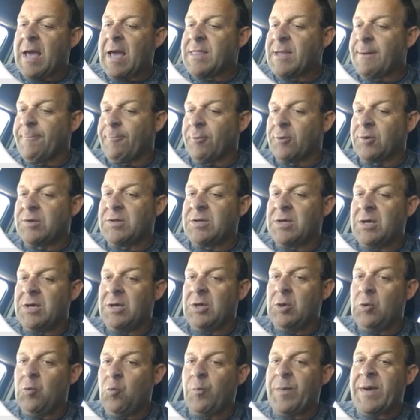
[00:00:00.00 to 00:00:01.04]
And number
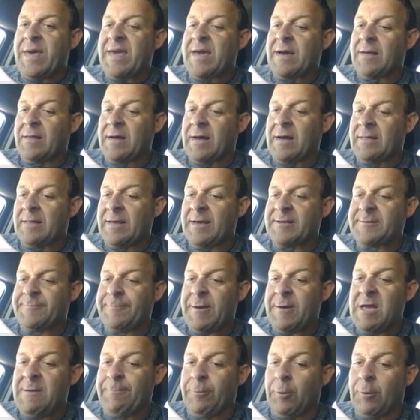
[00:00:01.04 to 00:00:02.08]
2, being a lot less
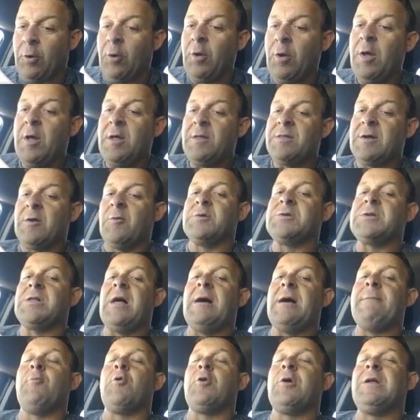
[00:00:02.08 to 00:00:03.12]
people, there was a
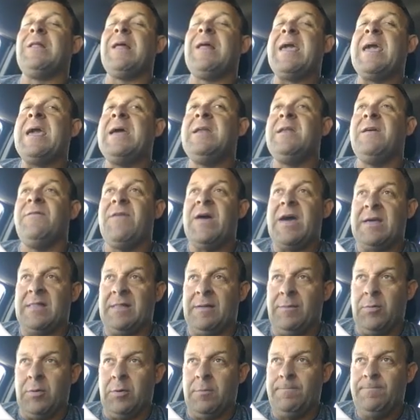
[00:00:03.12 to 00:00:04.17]
lot more land
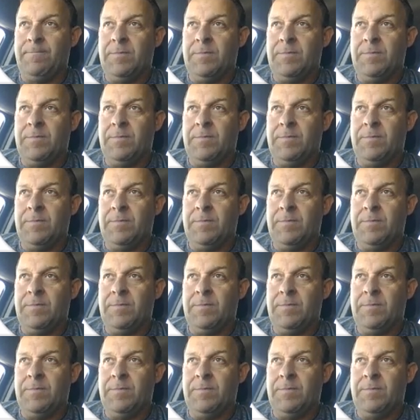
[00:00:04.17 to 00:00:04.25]
available.